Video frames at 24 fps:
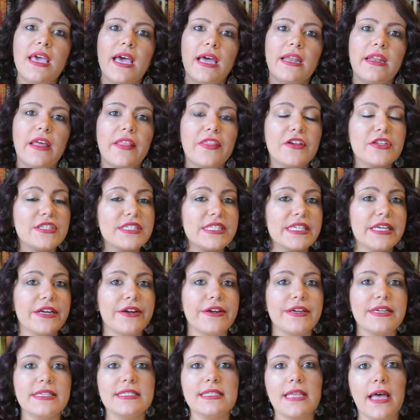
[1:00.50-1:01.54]
Another
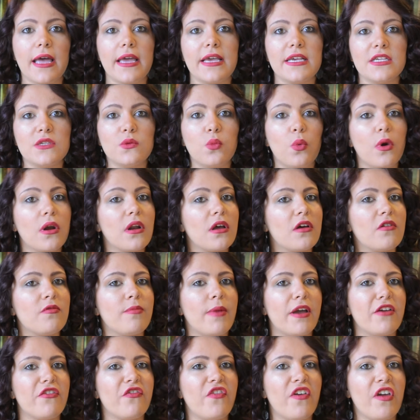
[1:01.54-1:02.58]
series that is one of
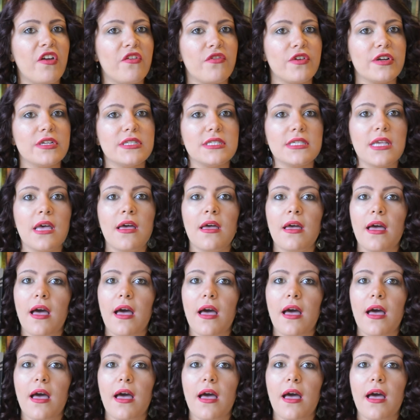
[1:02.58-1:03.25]
my favorites.